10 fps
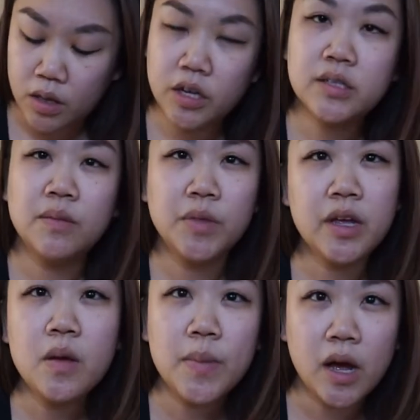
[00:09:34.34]
There's
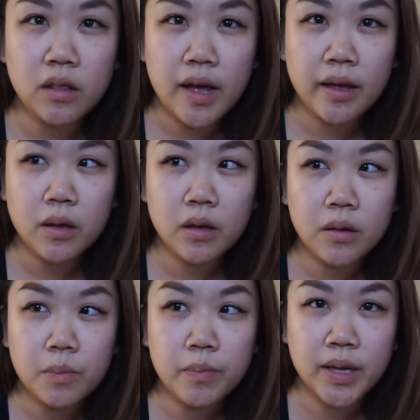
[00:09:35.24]
something about like
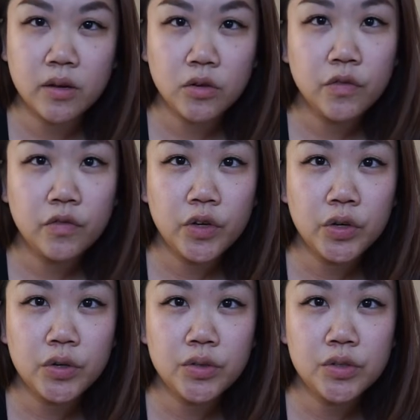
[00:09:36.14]
pickled
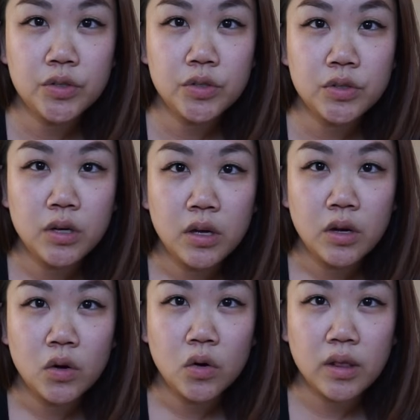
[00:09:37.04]
foods
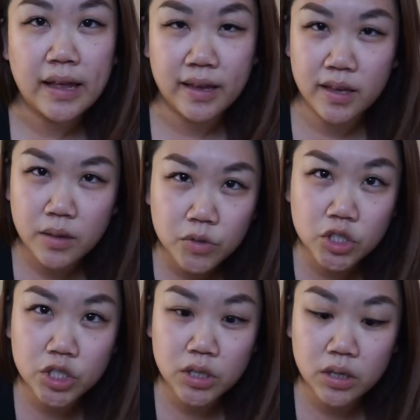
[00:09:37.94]
or like
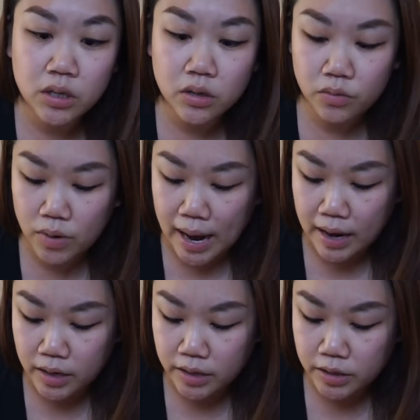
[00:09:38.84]
kimchi or
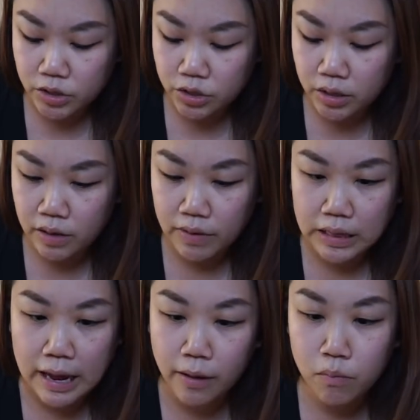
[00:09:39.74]
radish, or even
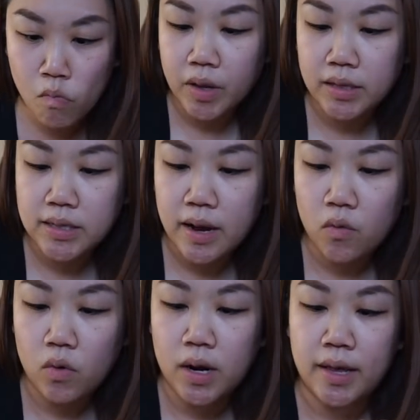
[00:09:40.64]
like in
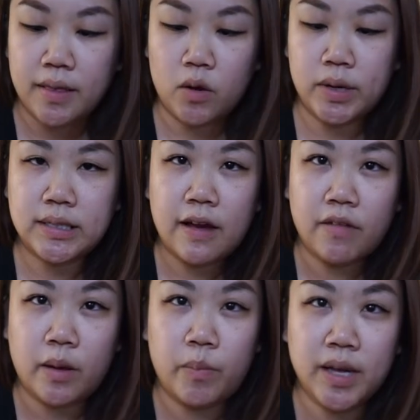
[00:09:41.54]
Taiwan, they always have
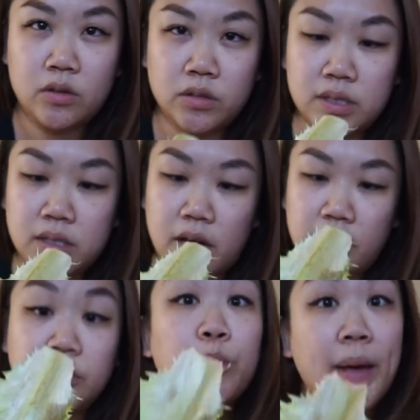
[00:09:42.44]
like pickled
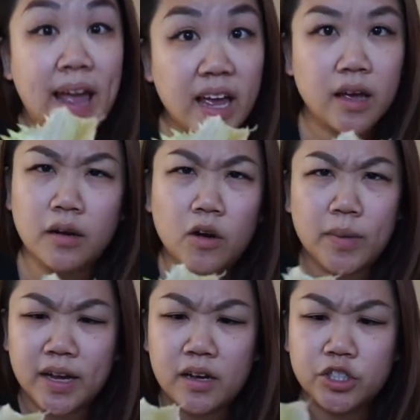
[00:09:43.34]
stuff. Japan, oh
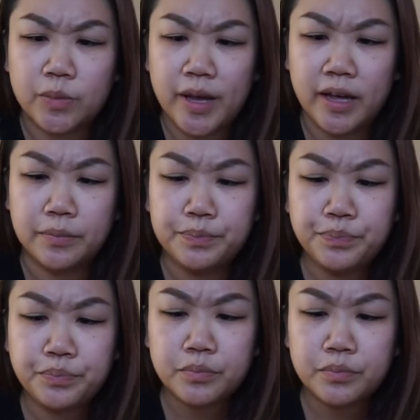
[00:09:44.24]
my gosh, Japan.